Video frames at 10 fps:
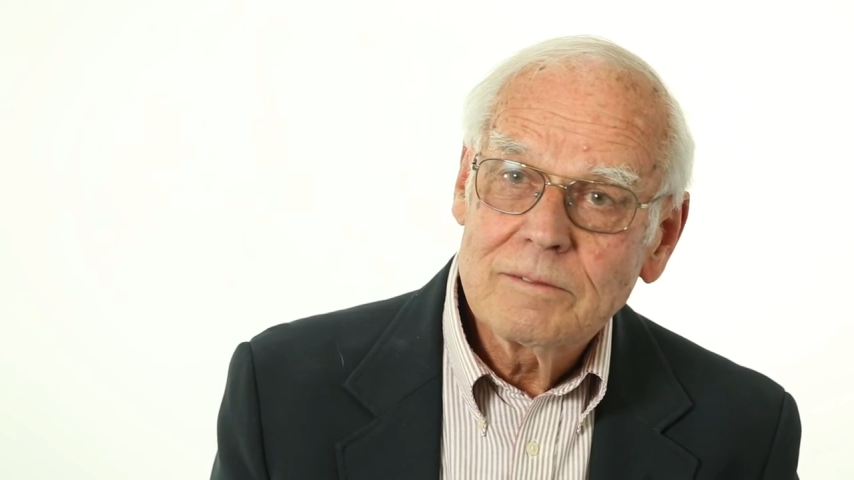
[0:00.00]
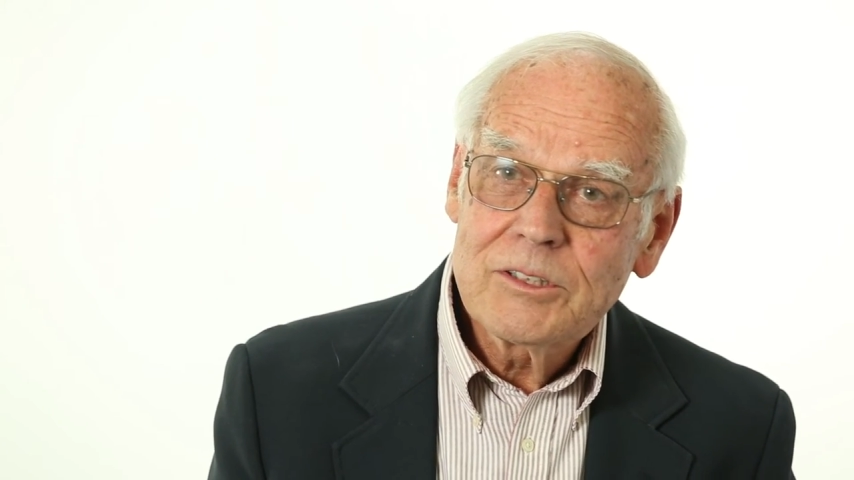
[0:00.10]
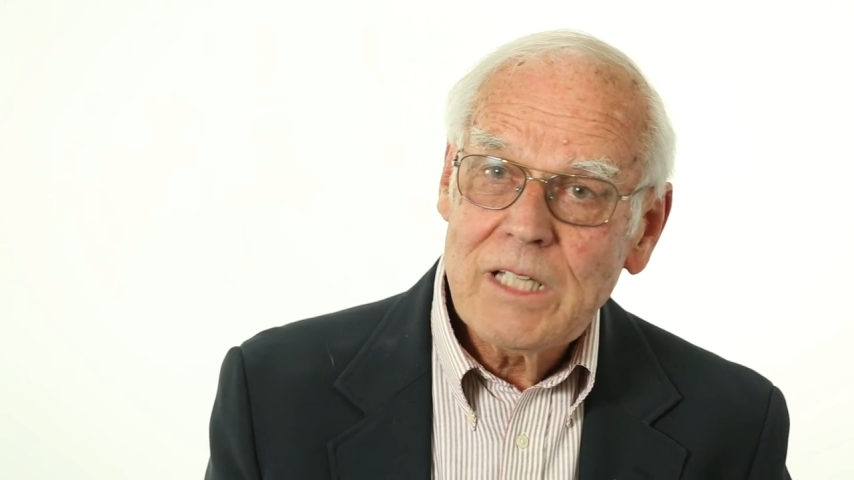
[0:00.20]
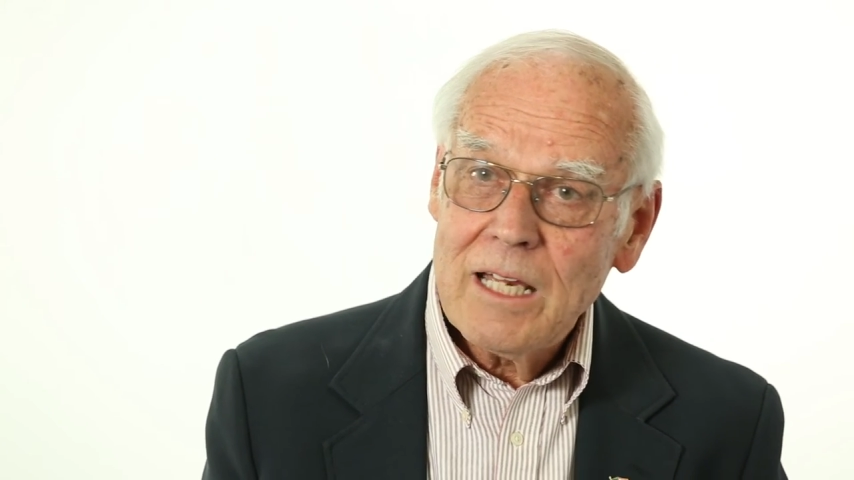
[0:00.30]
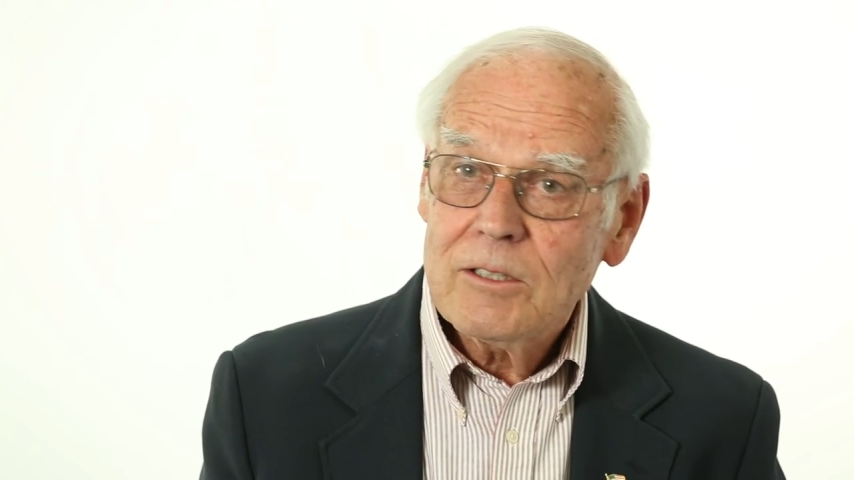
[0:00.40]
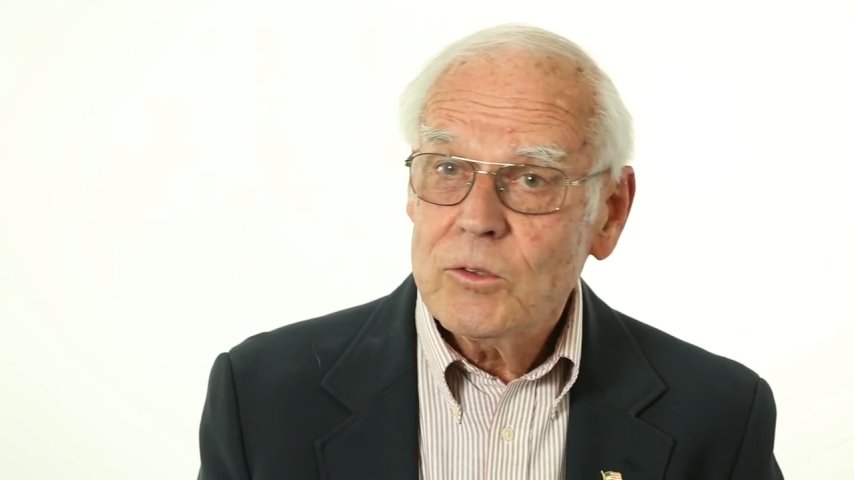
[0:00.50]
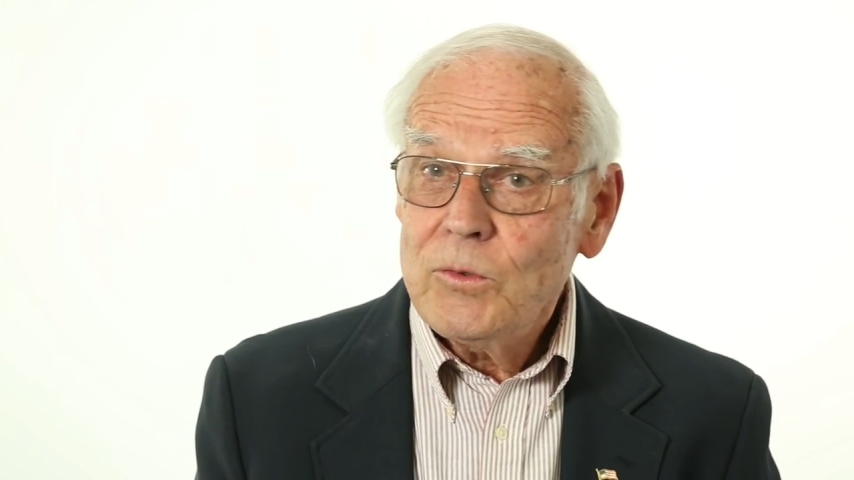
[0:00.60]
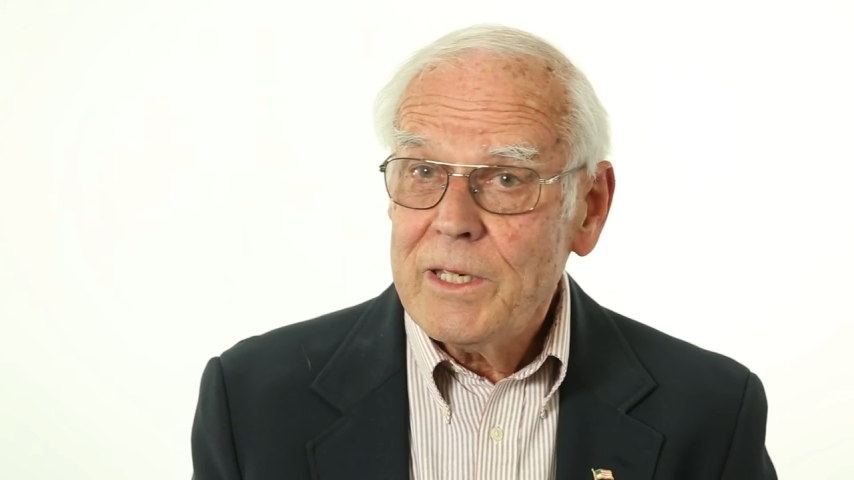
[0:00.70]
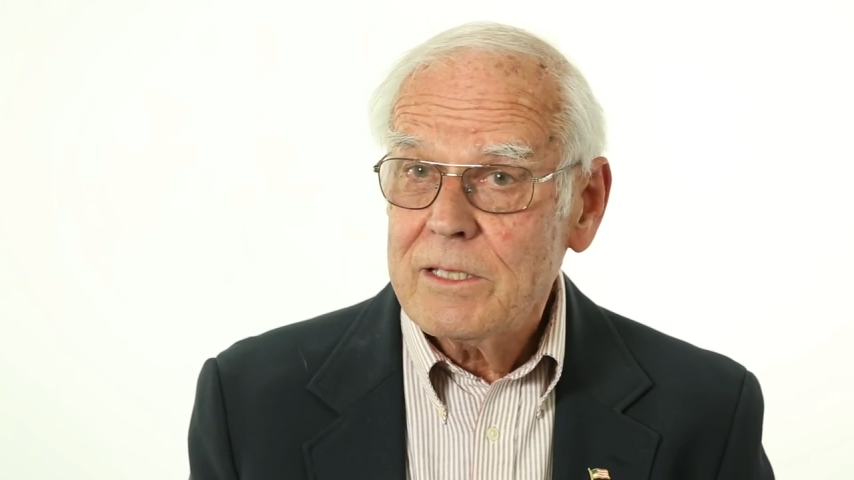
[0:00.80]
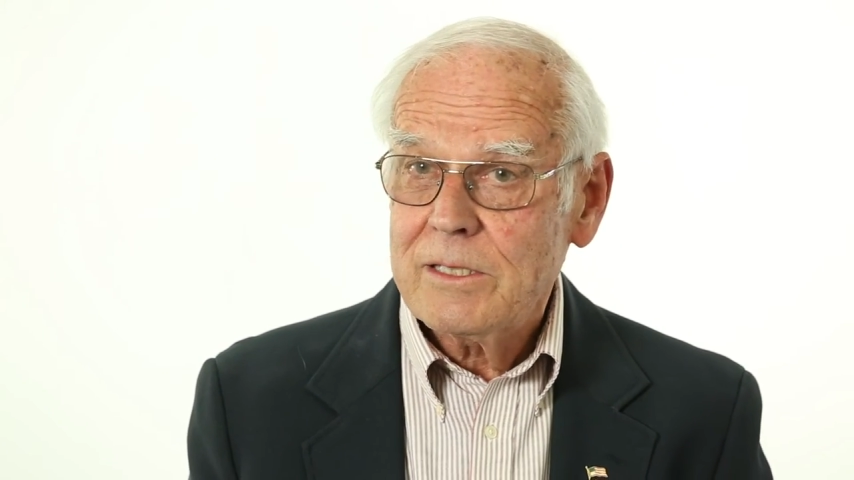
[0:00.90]
start
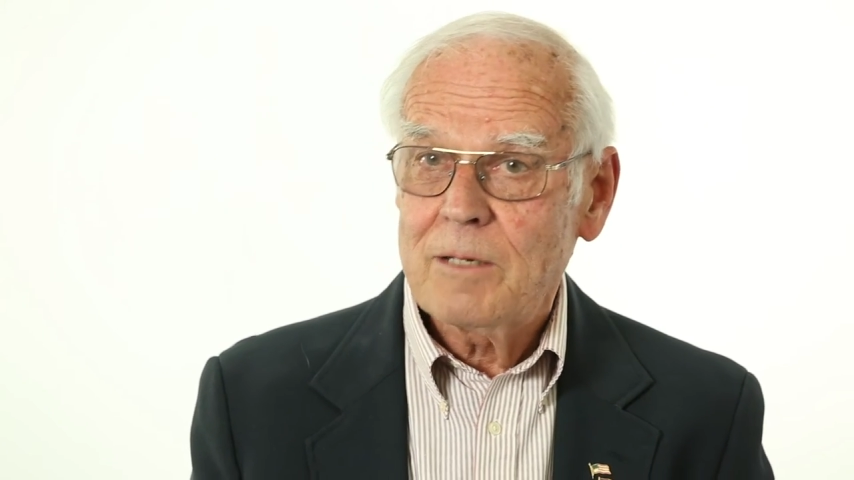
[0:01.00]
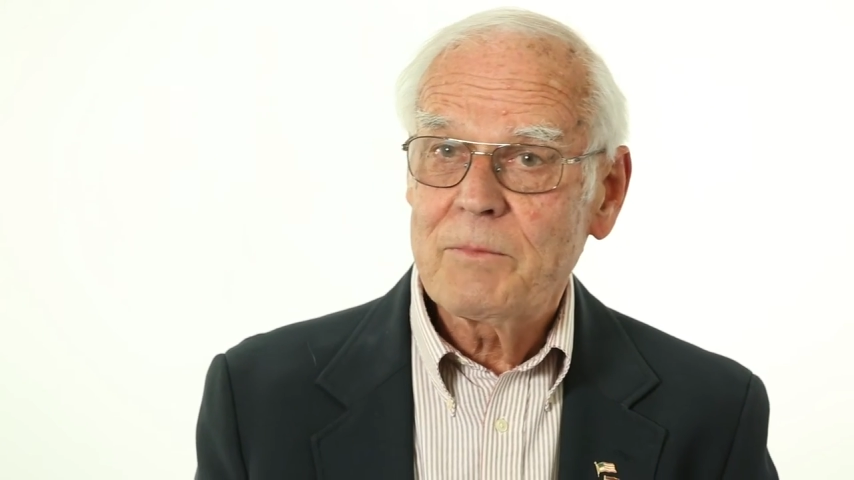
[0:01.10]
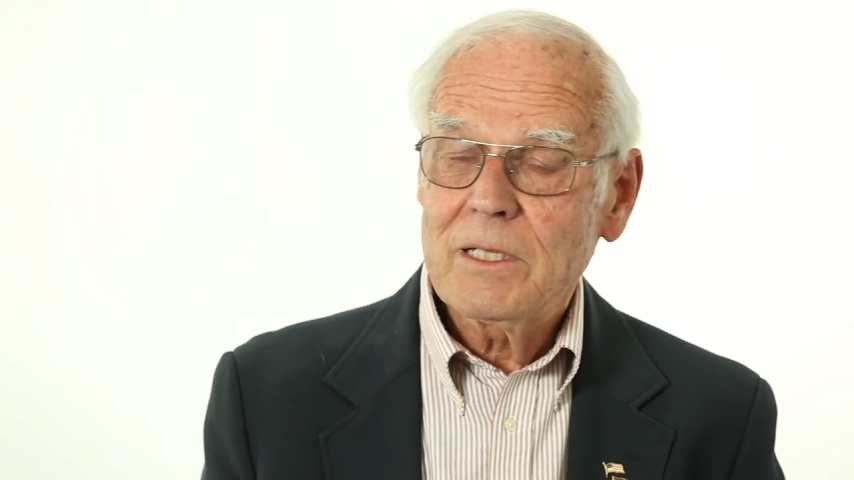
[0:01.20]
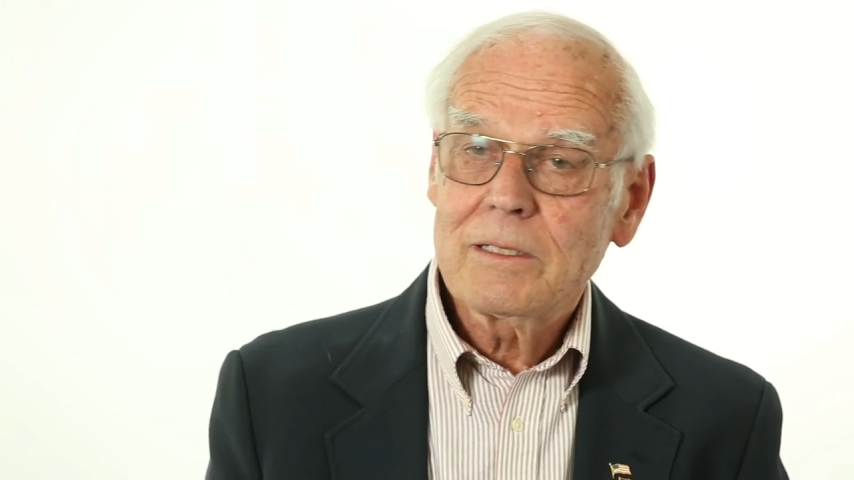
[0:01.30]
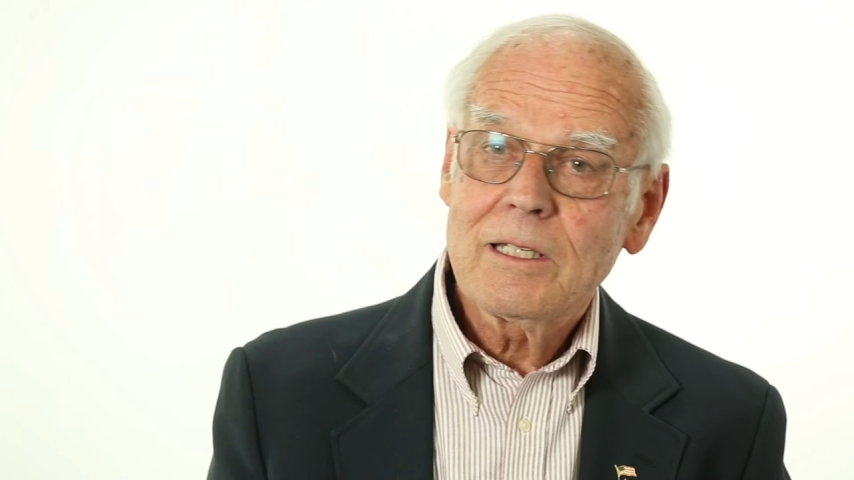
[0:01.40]
doing something,